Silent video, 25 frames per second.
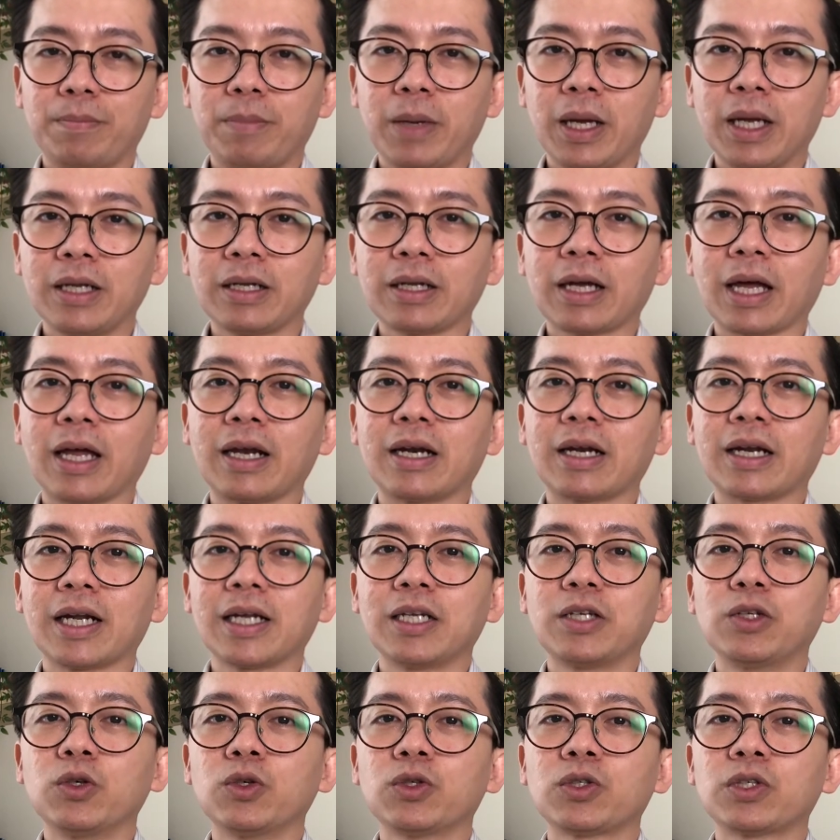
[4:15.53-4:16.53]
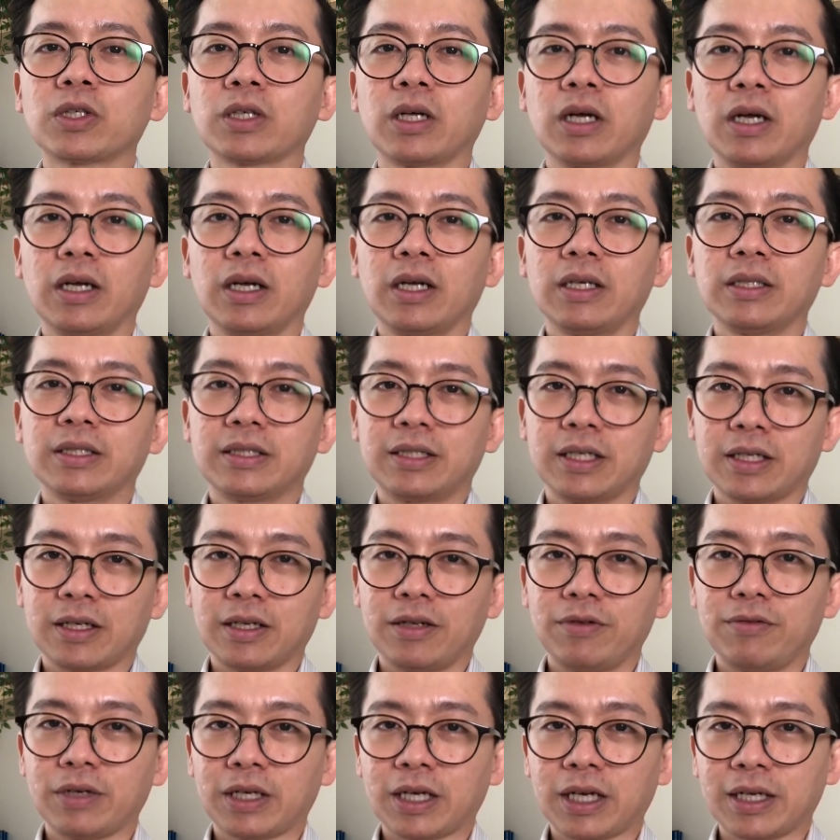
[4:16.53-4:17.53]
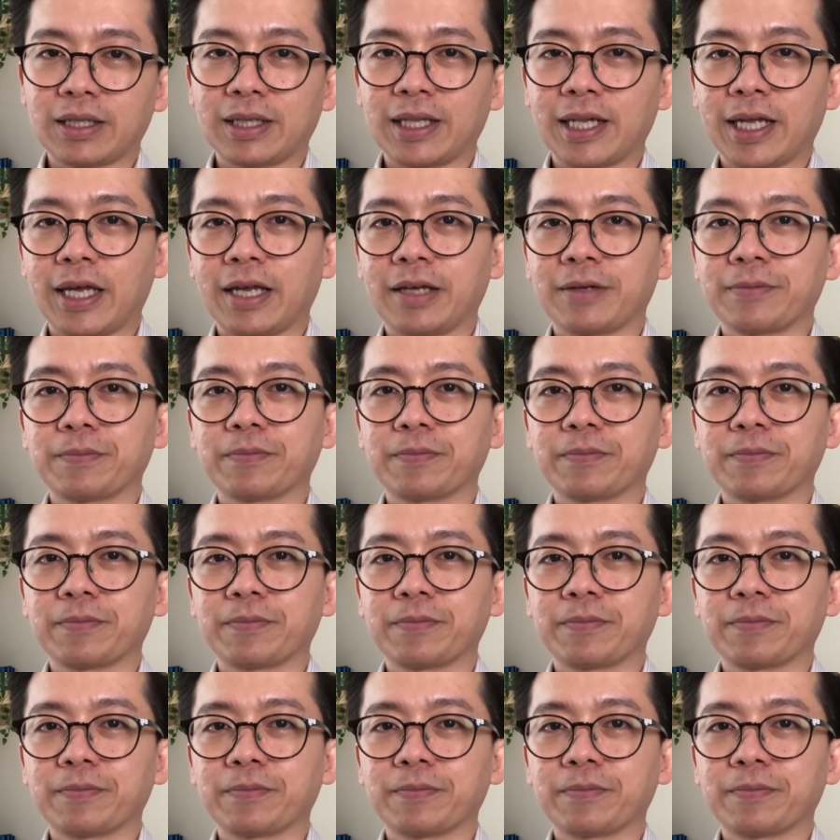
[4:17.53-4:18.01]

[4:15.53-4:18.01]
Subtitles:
pain can reduce significantly.